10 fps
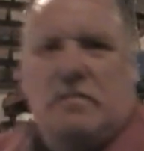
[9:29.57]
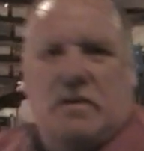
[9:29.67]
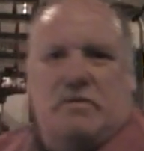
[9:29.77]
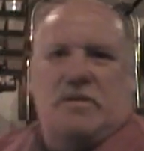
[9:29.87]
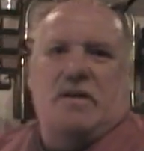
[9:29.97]

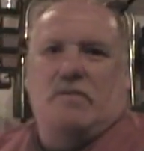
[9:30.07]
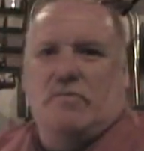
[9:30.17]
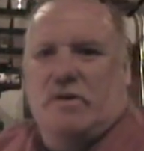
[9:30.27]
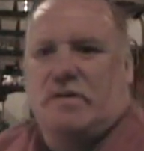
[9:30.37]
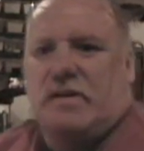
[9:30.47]
Maybe that'll
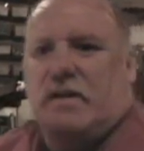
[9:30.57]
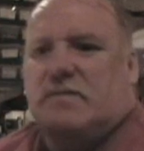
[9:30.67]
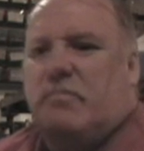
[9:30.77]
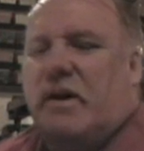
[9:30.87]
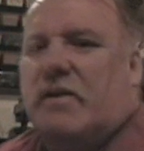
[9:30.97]
work.
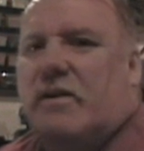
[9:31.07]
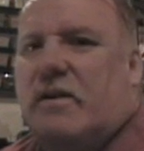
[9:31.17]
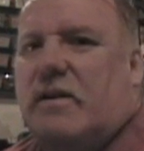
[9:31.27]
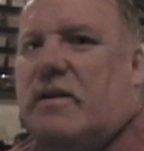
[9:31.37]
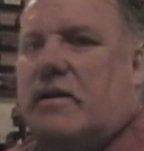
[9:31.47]
That's better.
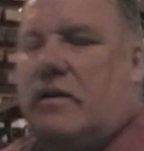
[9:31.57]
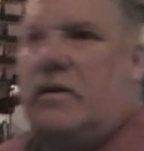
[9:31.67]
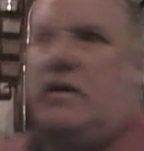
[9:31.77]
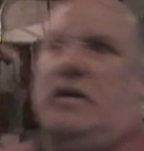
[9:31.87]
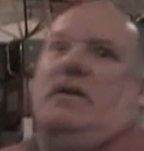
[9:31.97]

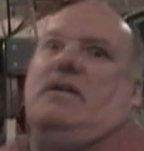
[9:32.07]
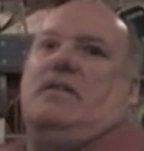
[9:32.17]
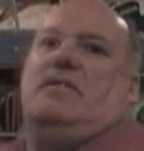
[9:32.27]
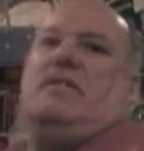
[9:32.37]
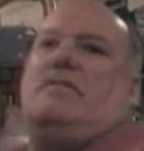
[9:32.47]

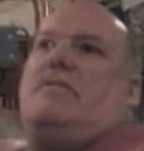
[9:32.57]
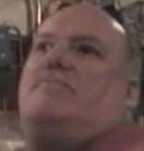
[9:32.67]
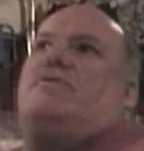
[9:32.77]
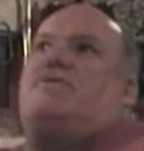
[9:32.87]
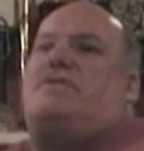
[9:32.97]

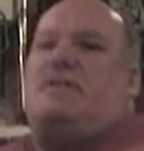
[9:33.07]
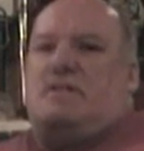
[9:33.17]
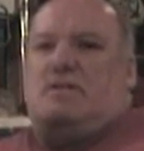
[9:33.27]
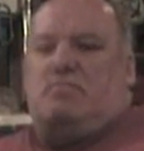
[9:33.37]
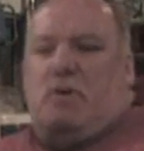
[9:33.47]
I'm just seeing
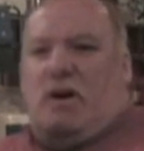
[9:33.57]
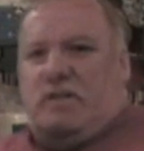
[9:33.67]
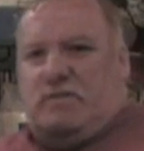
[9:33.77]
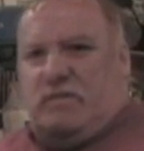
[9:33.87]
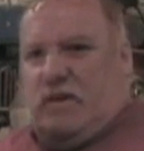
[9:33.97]

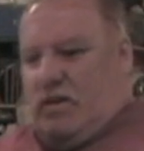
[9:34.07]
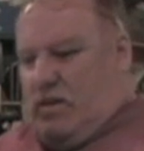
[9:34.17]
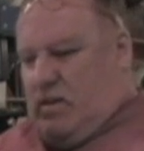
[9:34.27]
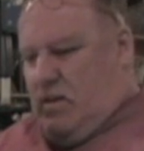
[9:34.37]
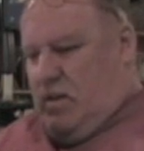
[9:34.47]
spots.
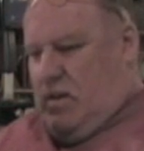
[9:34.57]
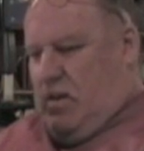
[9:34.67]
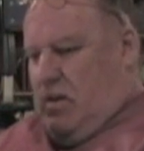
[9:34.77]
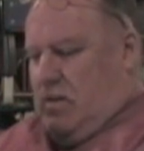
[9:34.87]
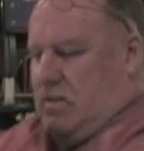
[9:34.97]

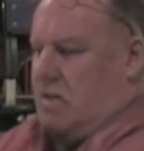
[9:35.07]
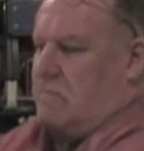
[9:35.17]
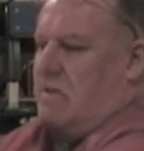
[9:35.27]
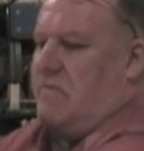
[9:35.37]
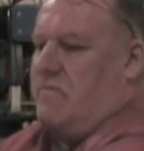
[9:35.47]
Take a
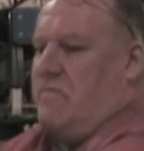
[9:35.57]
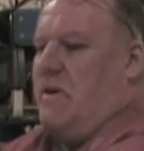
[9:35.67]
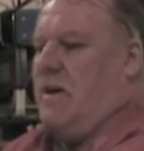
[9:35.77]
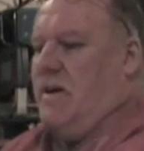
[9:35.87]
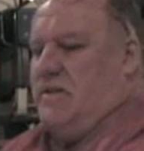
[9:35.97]
minute for
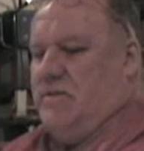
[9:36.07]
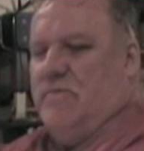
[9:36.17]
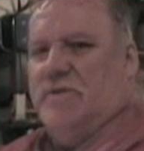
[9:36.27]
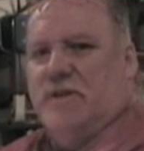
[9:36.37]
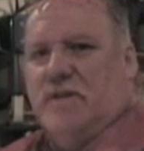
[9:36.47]
my eyes
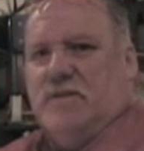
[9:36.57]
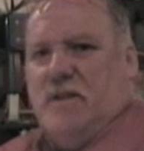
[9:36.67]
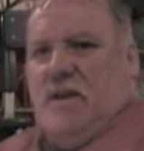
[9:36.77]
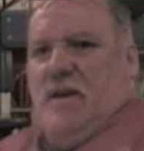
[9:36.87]
to adjust.